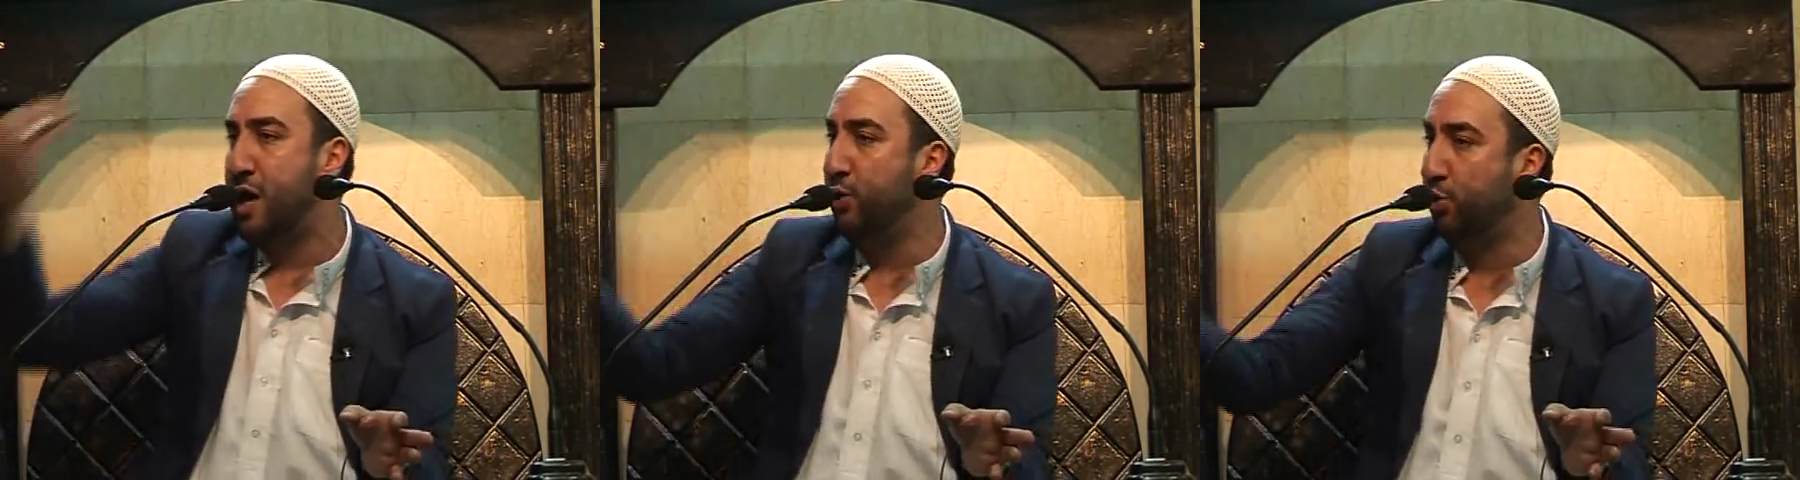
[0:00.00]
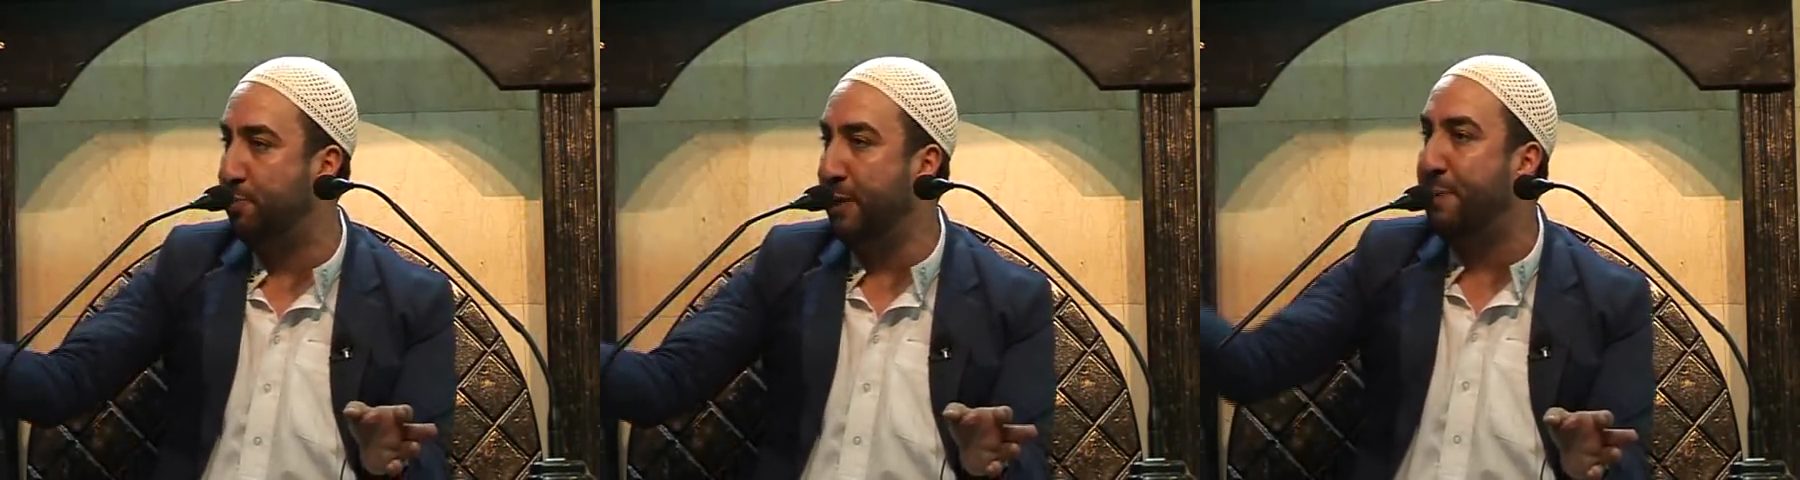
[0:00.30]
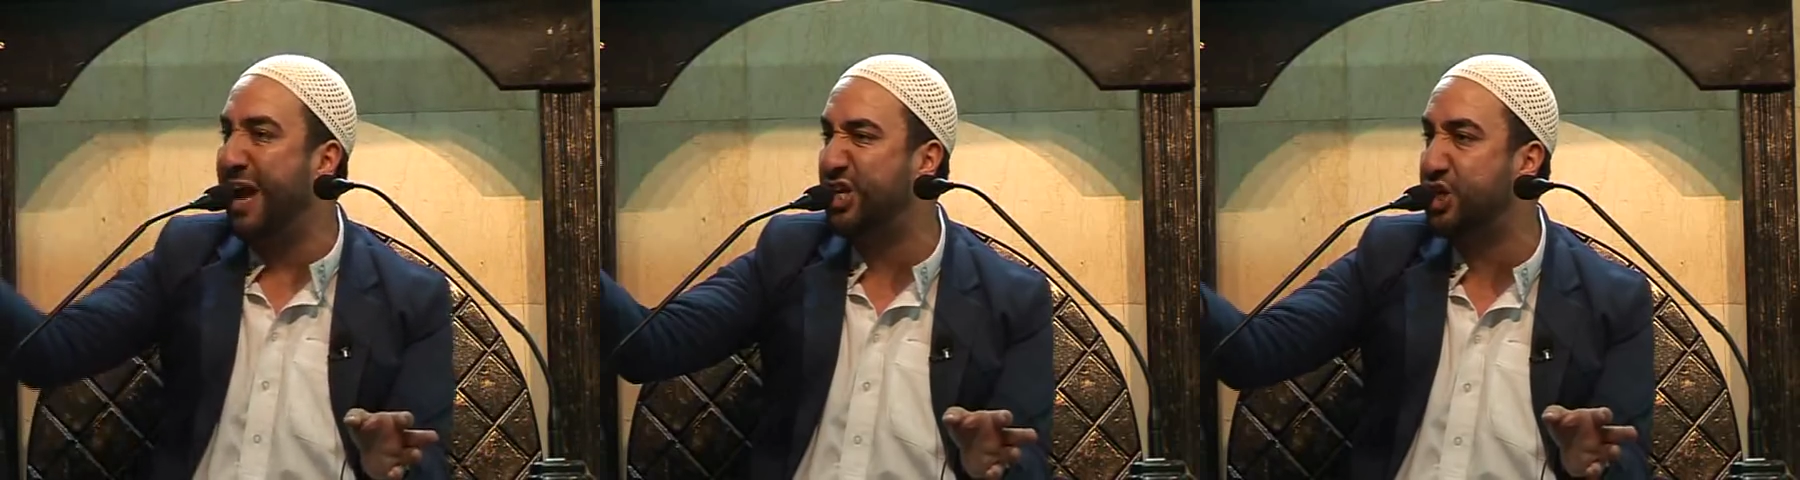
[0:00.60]
He would be
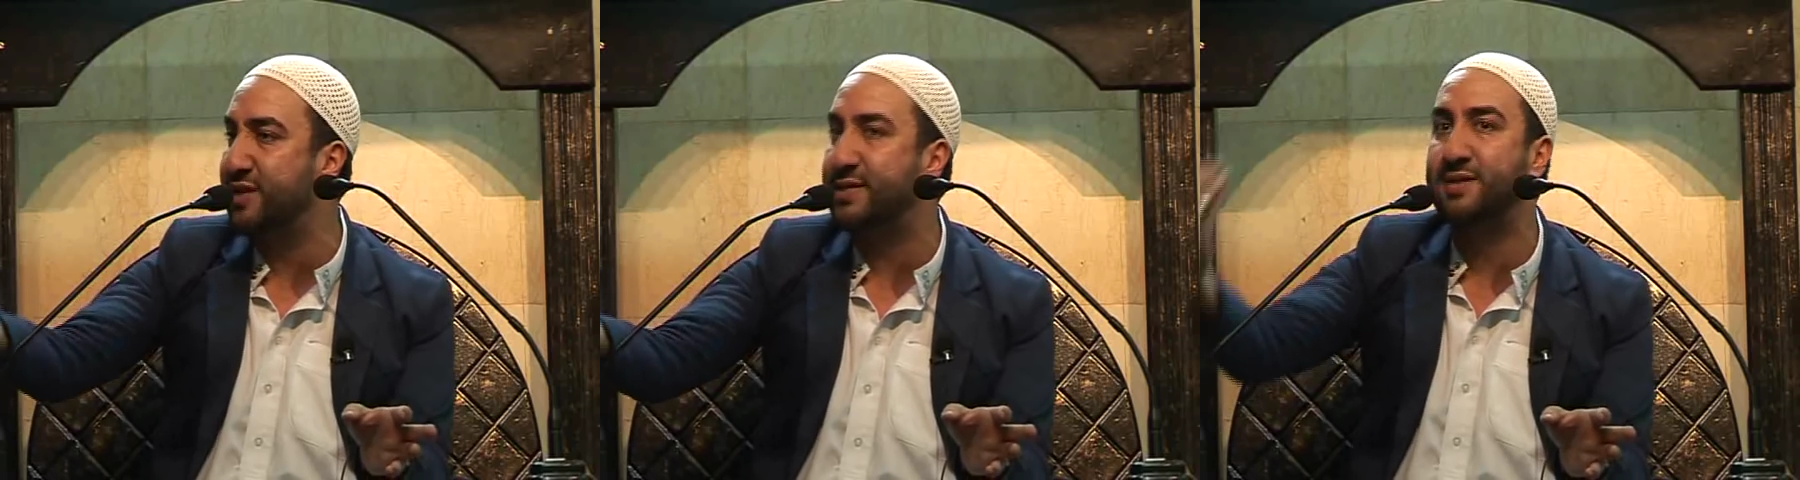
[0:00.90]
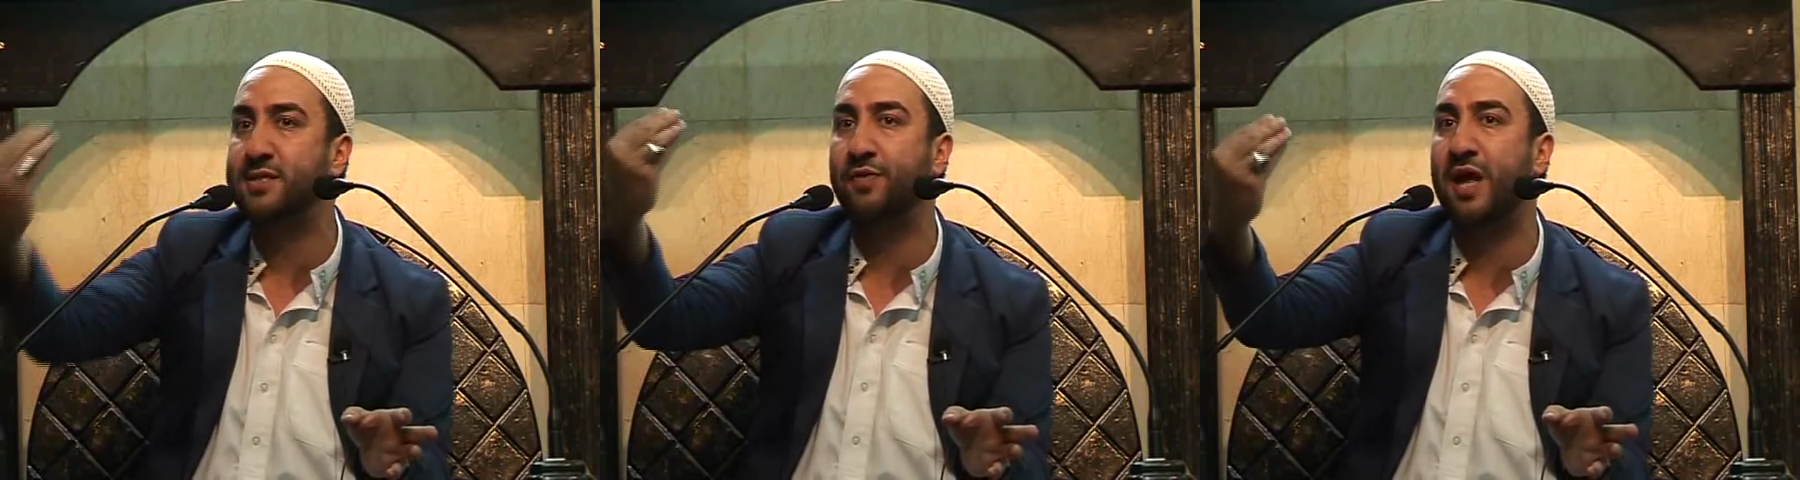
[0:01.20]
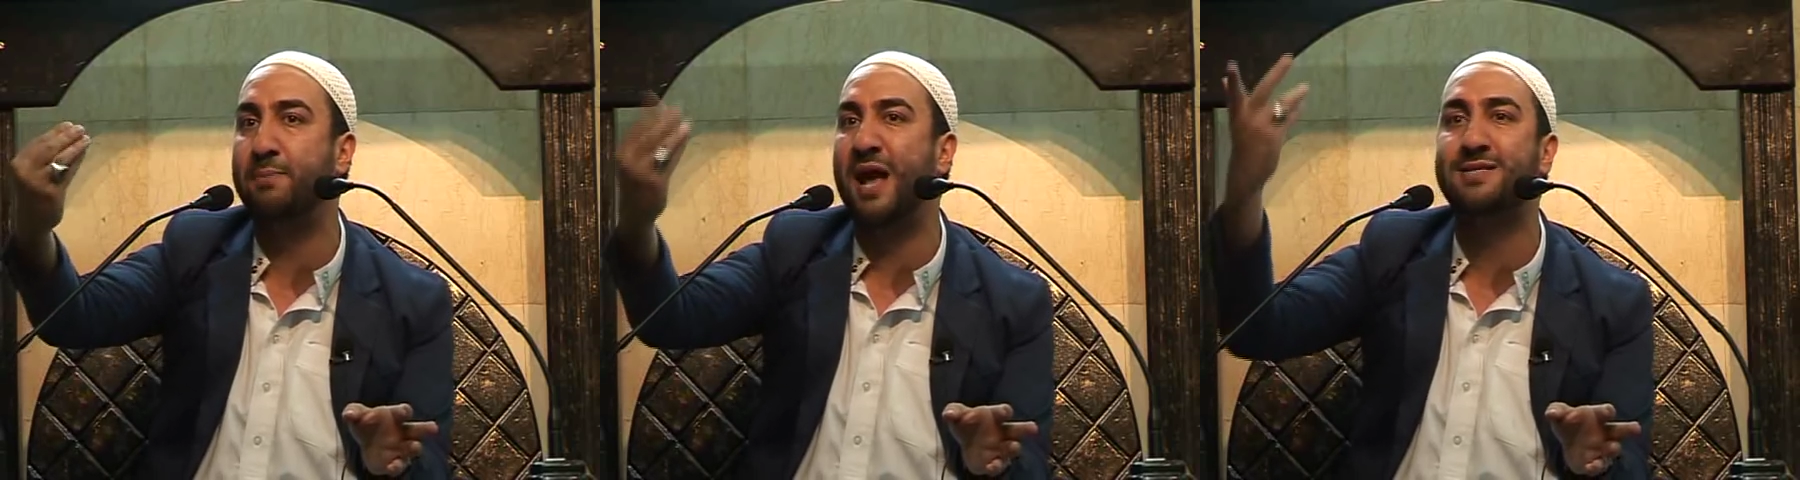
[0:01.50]
patient until
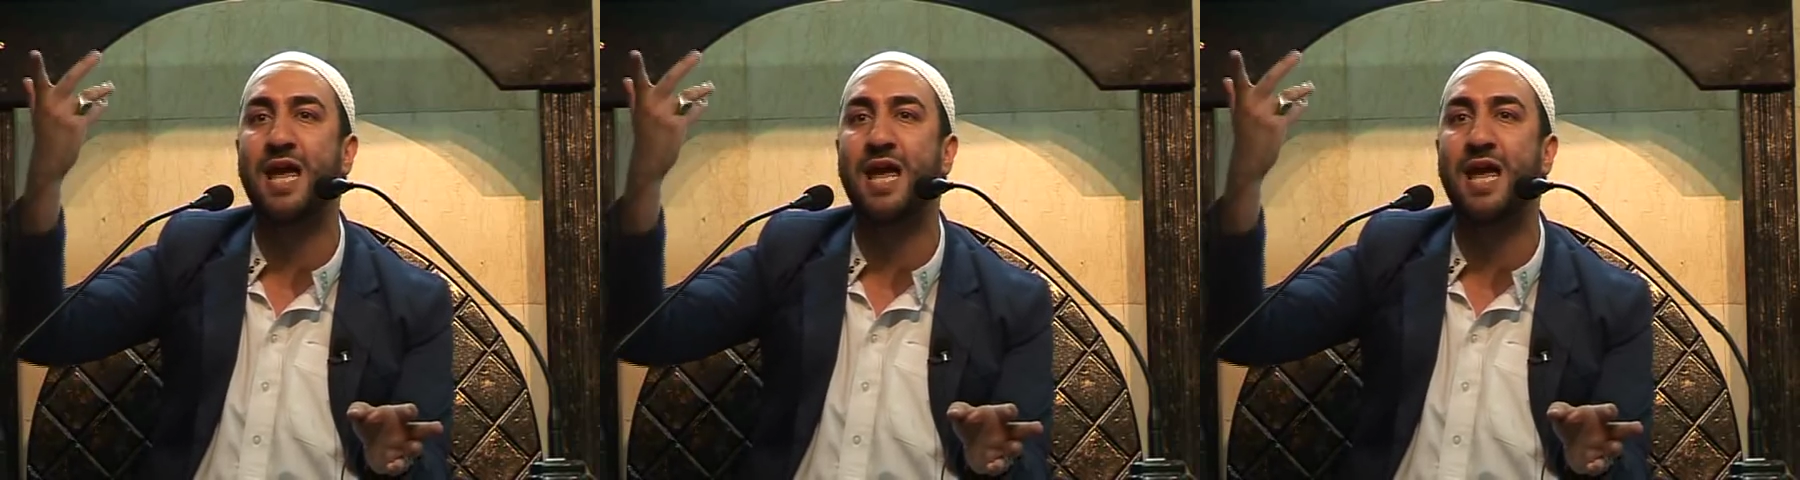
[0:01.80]
there'd be a